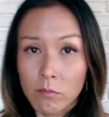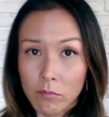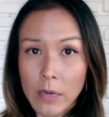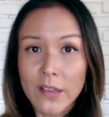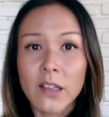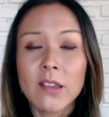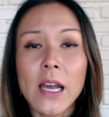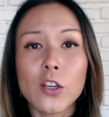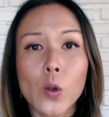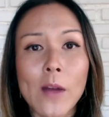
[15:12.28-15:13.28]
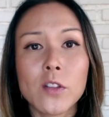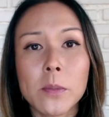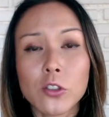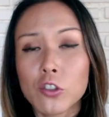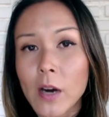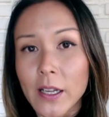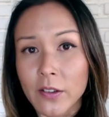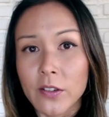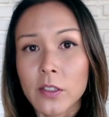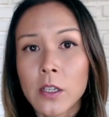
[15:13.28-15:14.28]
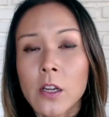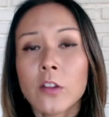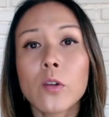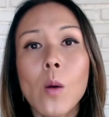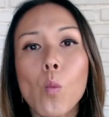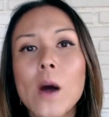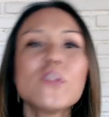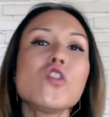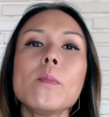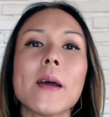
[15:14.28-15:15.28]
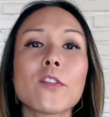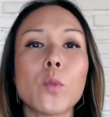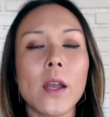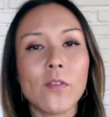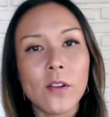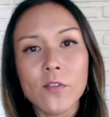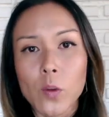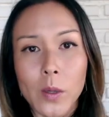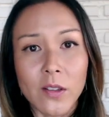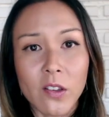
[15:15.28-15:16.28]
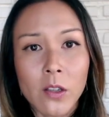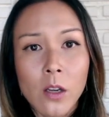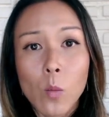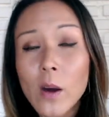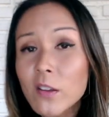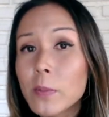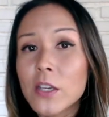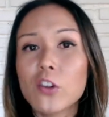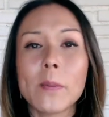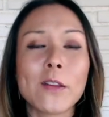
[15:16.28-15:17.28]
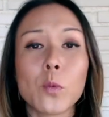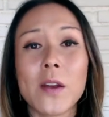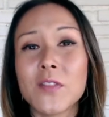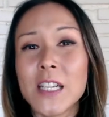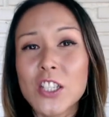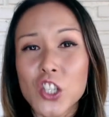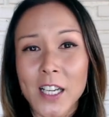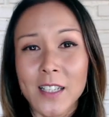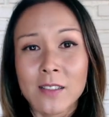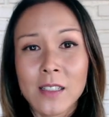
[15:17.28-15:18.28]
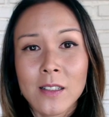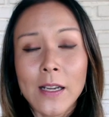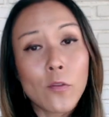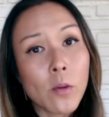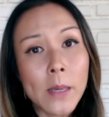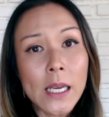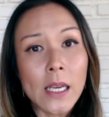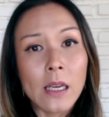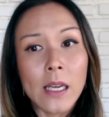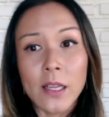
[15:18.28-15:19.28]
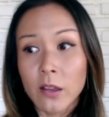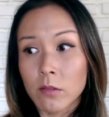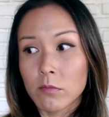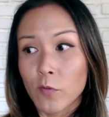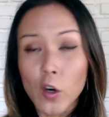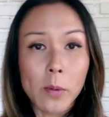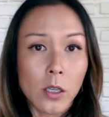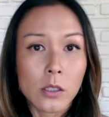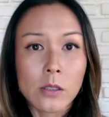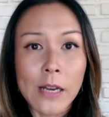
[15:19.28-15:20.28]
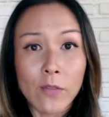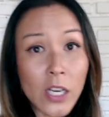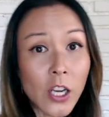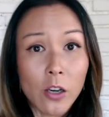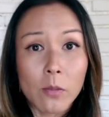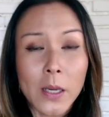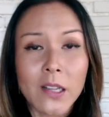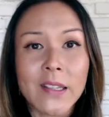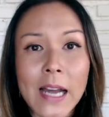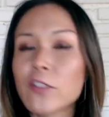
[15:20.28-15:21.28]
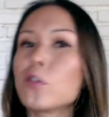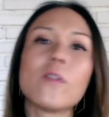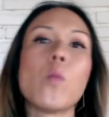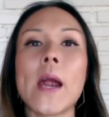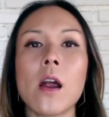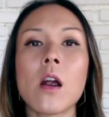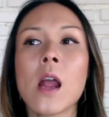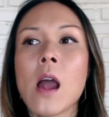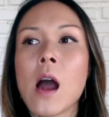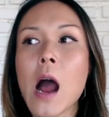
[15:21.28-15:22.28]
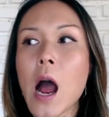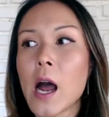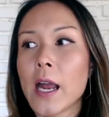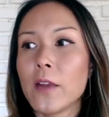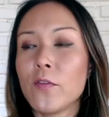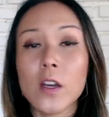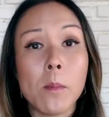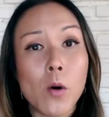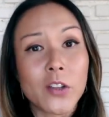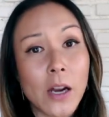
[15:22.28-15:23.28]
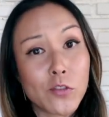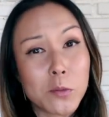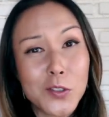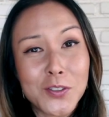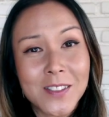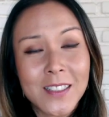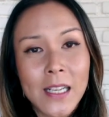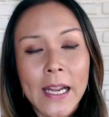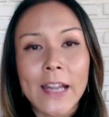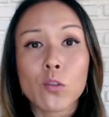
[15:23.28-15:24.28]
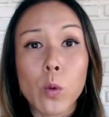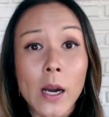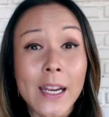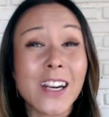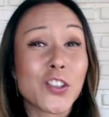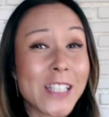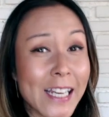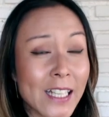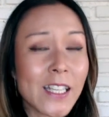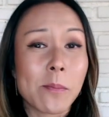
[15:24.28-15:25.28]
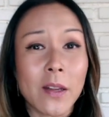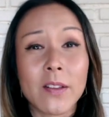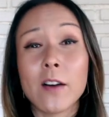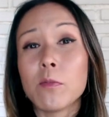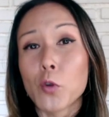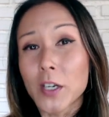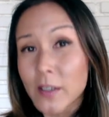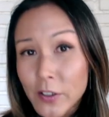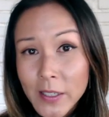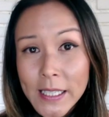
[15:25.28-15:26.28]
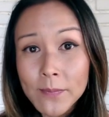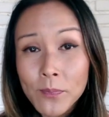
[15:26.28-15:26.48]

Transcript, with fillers: as I said, you have to build trust. So, what's your best way of influence? What's been your best way of teaching? Now, for me, it's verbal and video because that's sort of where I feel most comfortable. It's where I can articulate myself more clearly.